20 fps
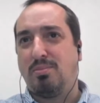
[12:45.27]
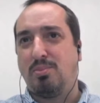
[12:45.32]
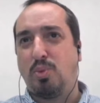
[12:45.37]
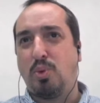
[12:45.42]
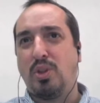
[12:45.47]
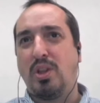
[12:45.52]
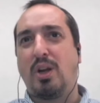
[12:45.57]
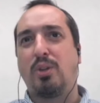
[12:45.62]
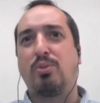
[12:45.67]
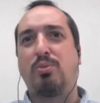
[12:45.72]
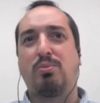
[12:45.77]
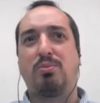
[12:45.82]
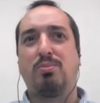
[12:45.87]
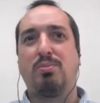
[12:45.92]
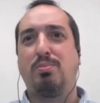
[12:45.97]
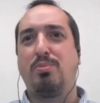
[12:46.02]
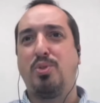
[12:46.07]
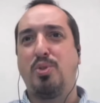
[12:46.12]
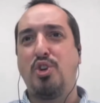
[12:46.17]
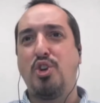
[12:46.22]

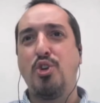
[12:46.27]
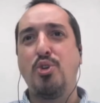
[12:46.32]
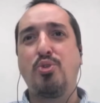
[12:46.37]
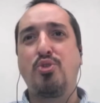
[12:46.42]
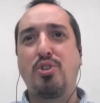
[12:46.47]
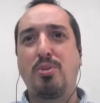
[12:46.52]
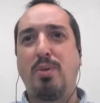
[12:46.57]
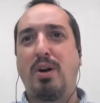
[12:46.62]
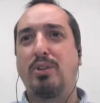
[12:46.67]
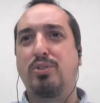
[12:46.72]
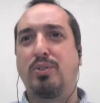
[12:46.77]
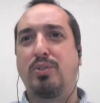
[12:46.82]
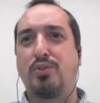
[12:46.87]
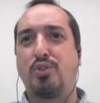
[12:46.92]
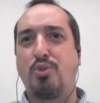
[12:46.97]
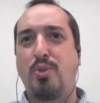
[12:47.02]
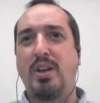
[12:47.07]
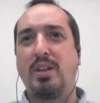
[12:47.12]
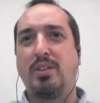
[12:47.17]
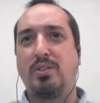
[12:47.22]
without huge amounts of
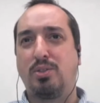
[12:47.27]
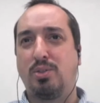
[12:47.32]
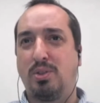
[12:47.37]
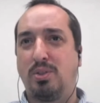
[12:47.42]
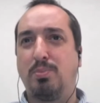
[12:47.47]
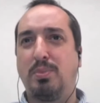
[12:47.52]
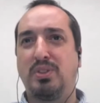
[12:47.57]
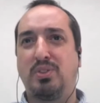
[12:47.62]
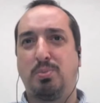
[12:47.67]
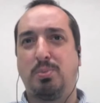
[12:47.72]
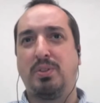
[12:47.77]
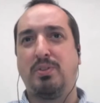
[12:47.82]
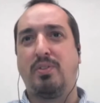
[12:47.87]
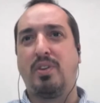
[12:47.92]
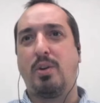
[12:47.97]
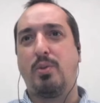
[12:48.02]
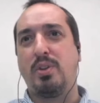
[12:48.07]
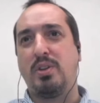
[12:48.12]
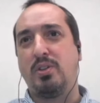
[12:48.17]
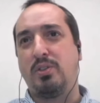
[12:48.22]
training. So it must be
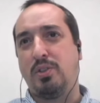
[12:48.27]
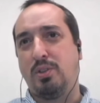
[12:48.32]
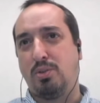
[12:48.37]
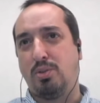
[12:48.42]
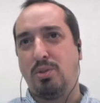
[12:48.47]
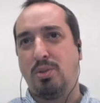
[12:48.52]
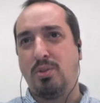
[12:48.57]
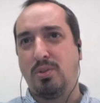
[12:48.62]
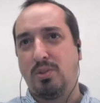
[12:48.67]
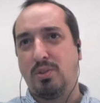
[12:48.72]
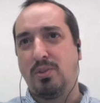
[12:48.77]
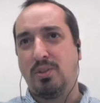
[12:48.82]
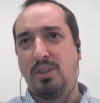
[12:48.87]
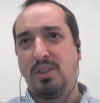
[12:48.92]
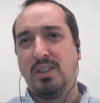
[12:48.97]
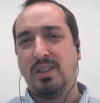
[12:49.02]
very easy to use.